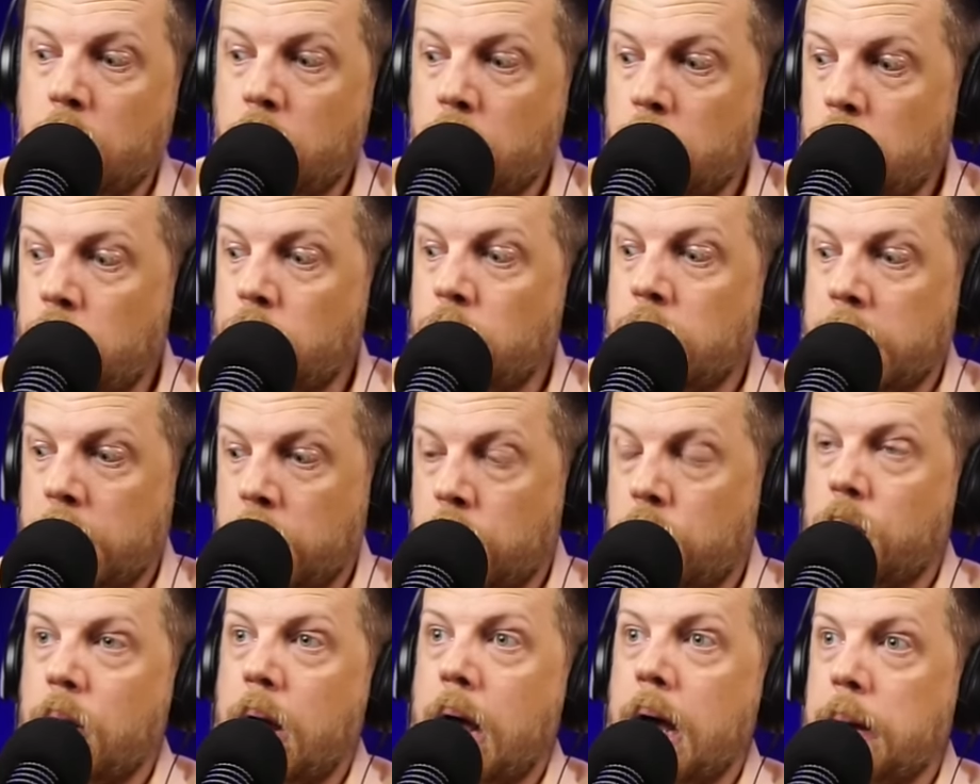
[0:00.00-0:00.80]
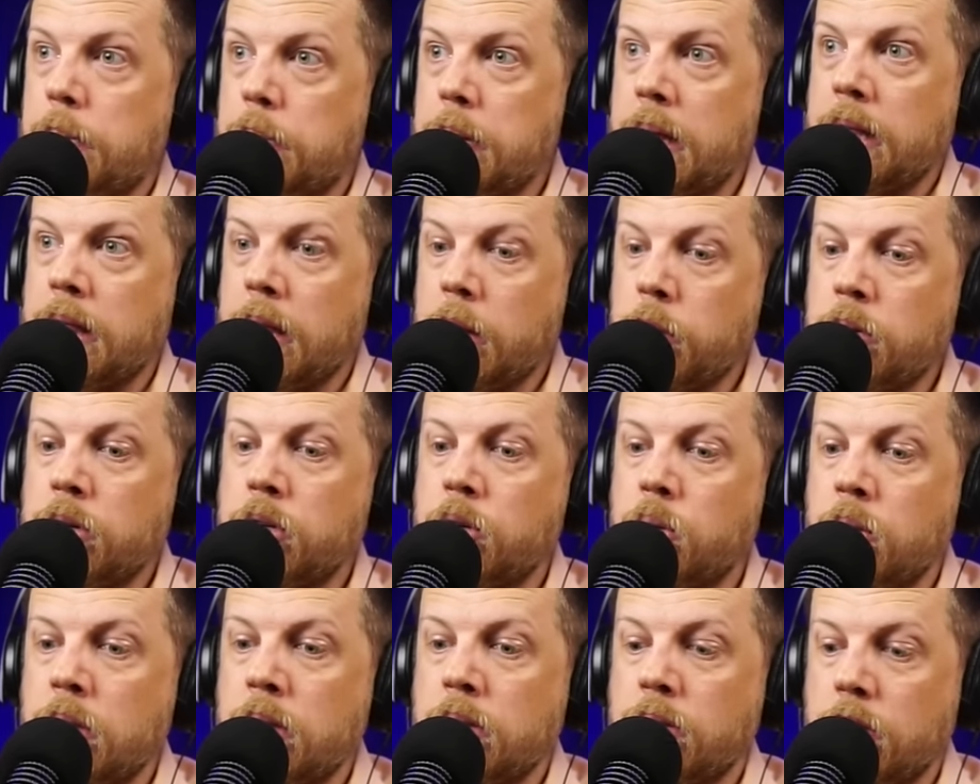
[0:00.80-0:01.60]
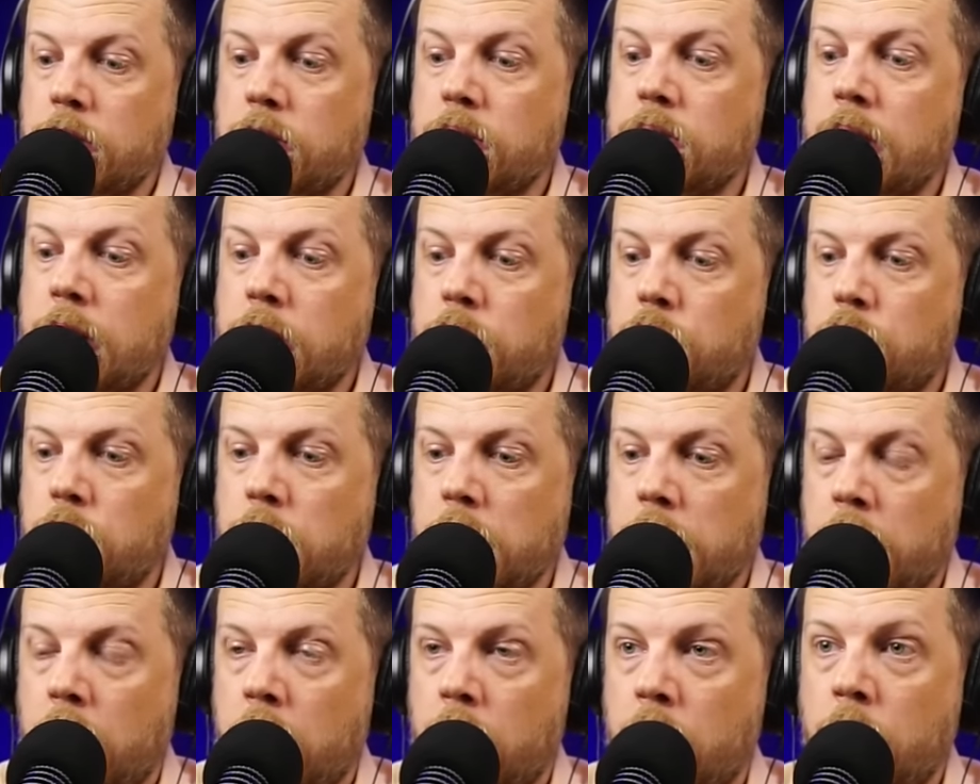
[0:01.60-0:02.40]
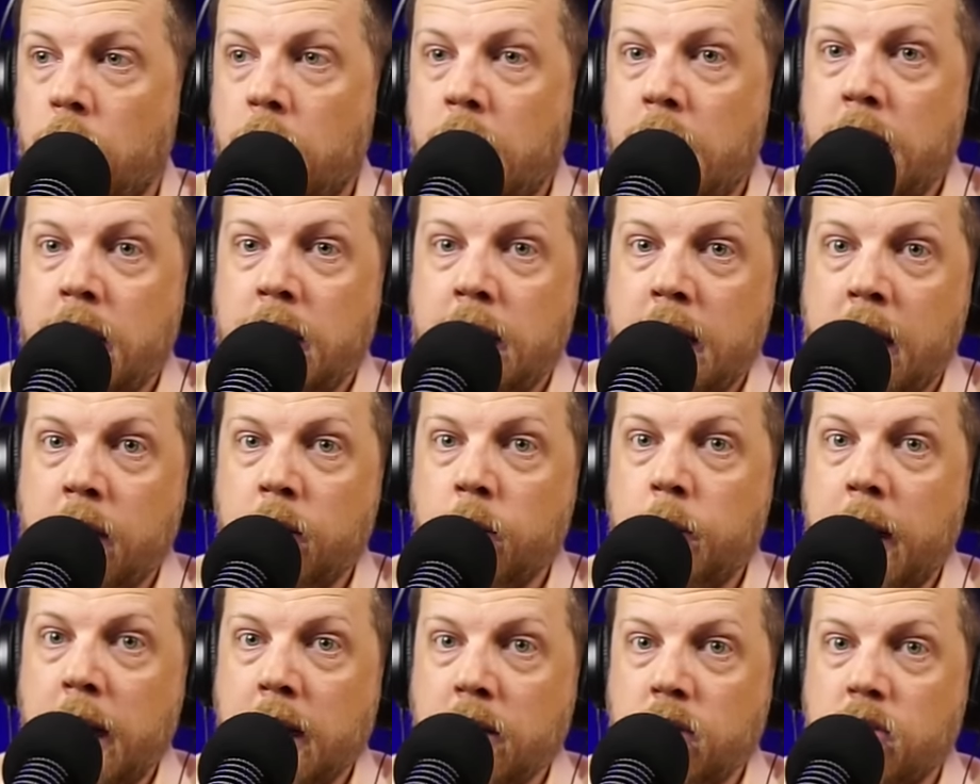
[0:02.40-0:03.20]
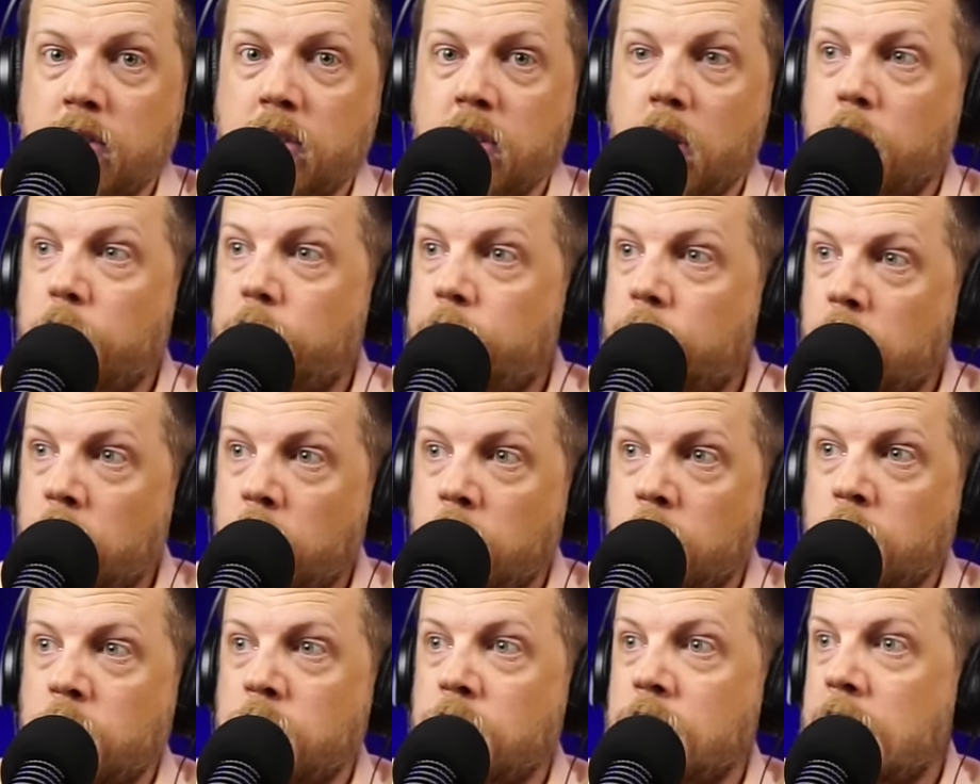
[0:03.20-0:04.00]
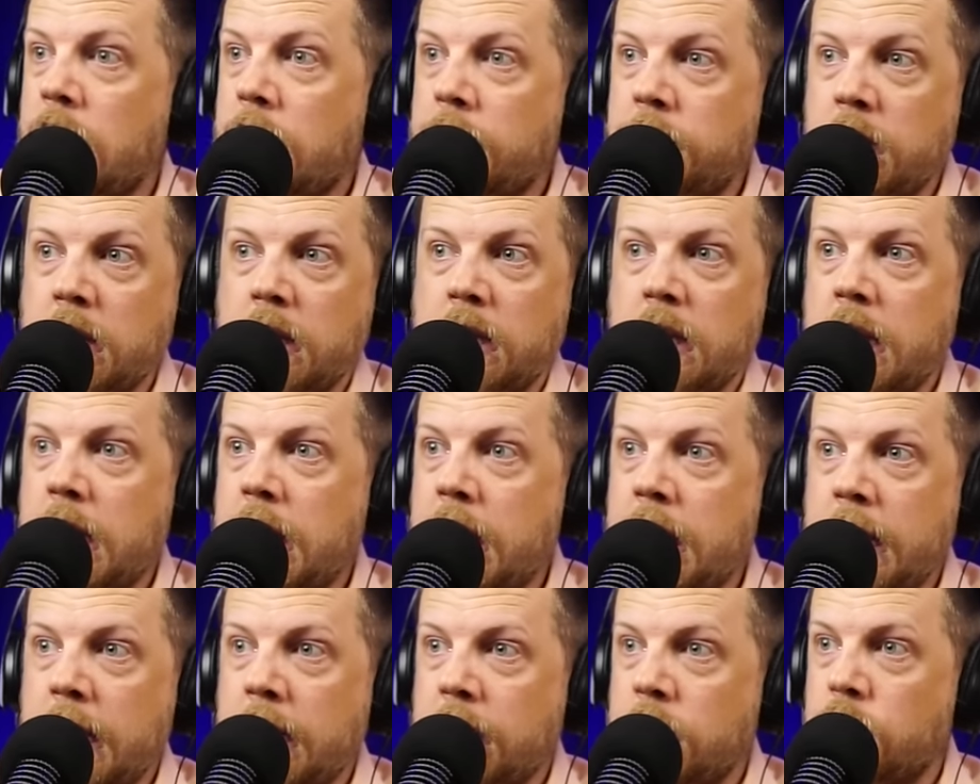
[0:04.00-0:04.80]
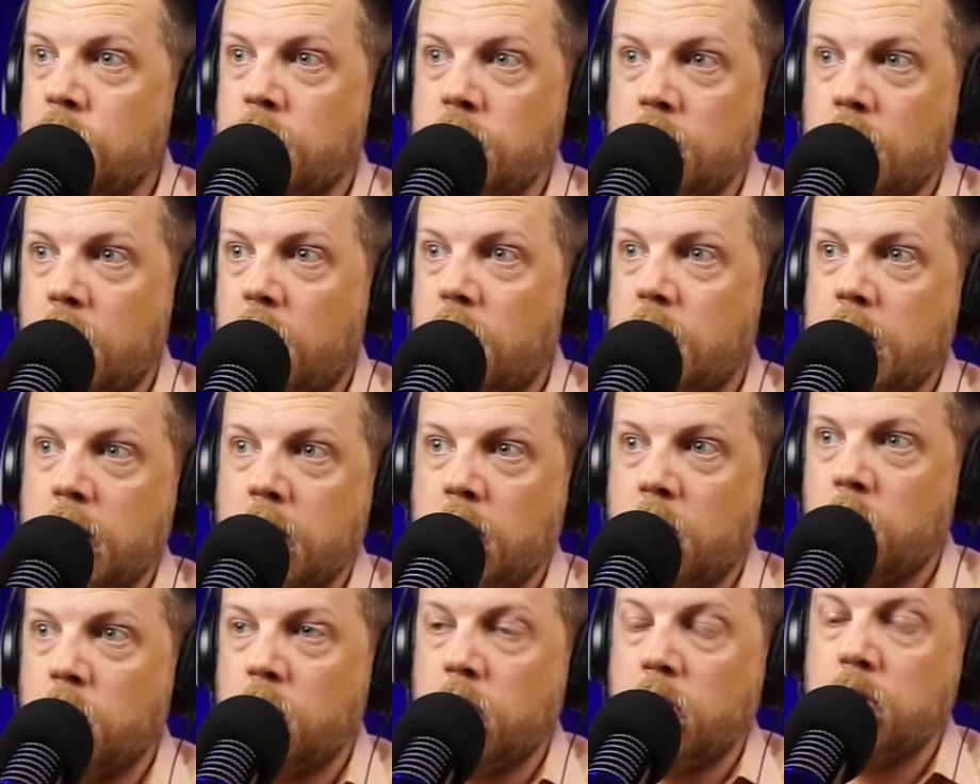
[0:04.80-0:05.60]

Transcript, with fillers: holy crap, like they were doing this a century ago. Now that we got cell phones and everything and just, you know,